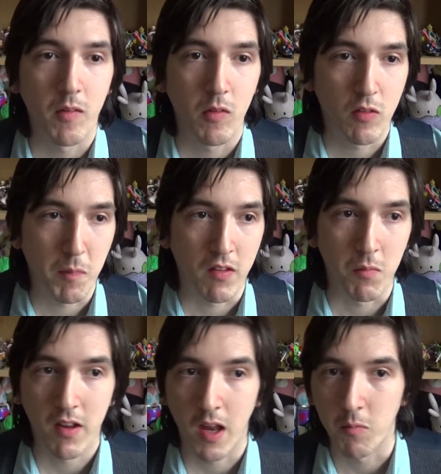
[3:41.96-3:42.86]
Spent
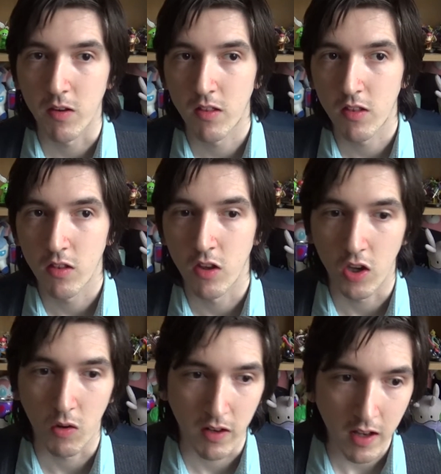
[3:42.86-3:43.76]
some time with the
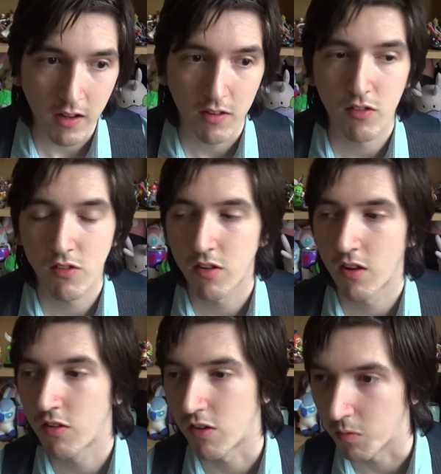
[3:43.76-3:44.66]
new
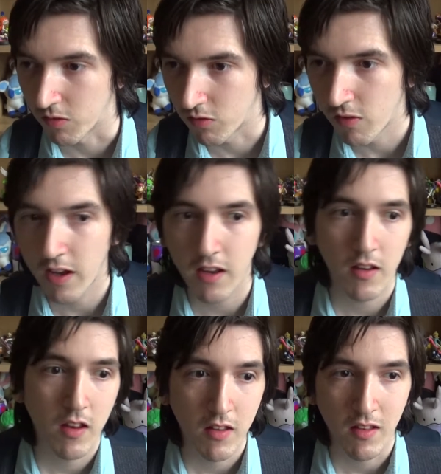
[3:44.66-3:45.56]
lass, she was great.
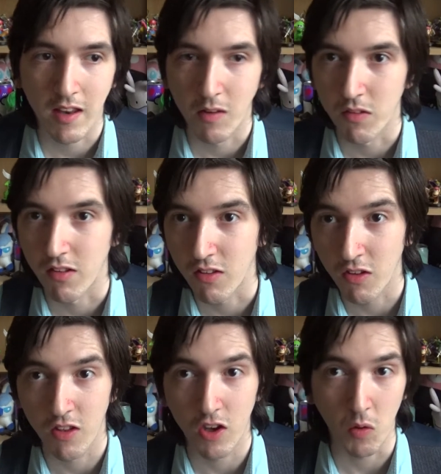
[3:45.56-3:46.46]
Then there was this
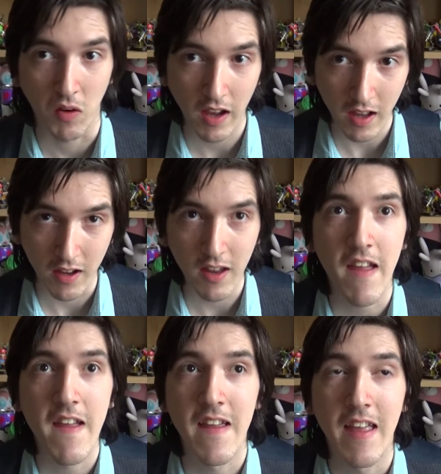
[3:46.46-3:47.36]
other new guy,
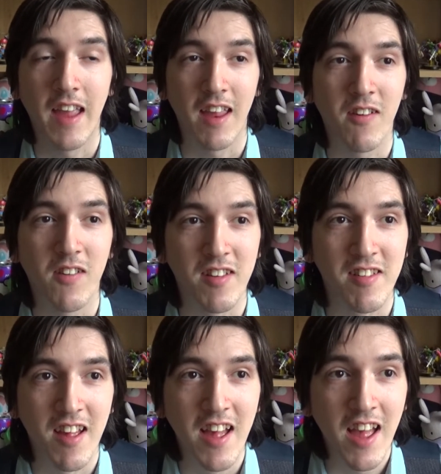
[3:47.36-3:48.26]
he
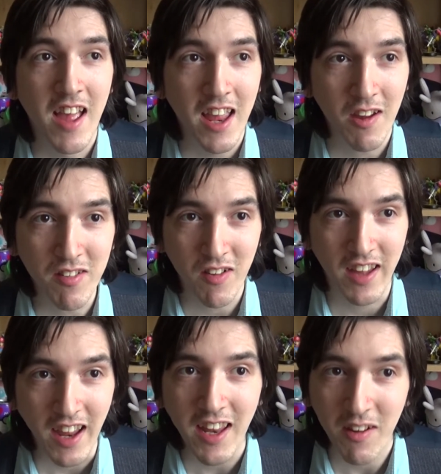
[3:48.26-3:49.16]
was
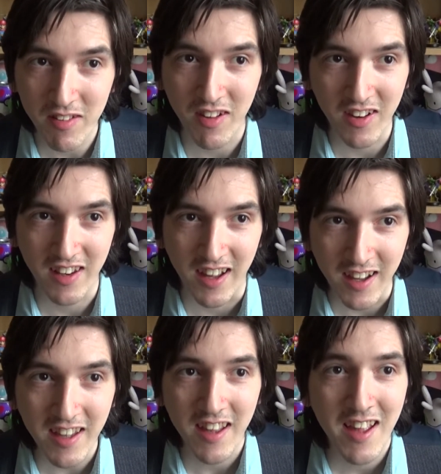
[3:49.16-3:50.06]
okay, he was a good
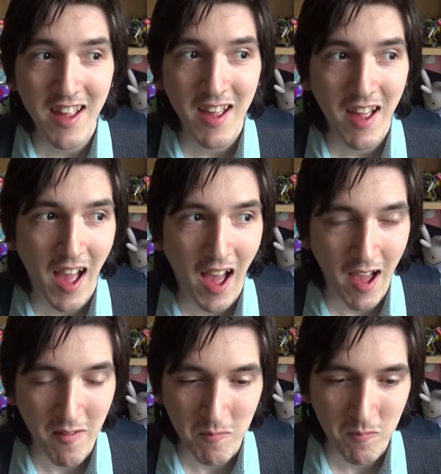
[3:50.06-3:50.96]
guy,
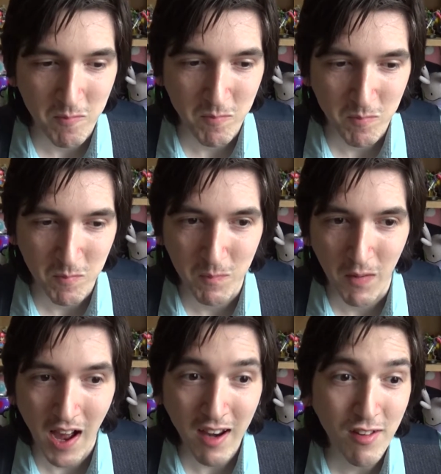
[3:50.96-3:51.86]

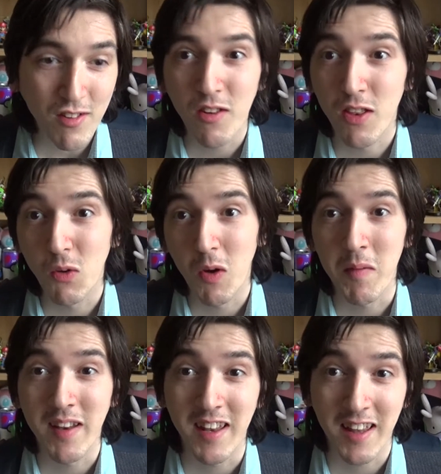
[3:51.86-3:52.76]
but I sort of threw him
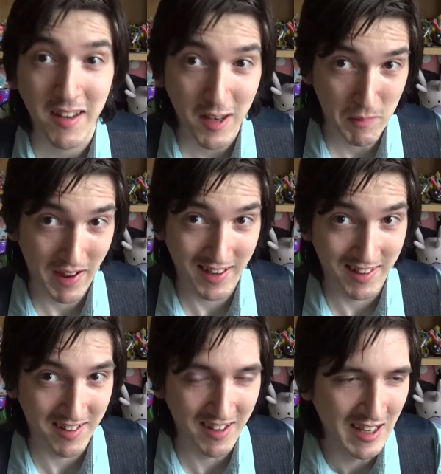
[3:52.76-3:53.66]
in at the deep
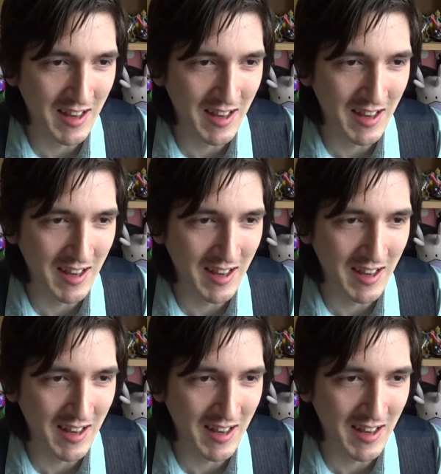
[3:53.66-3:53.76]
end,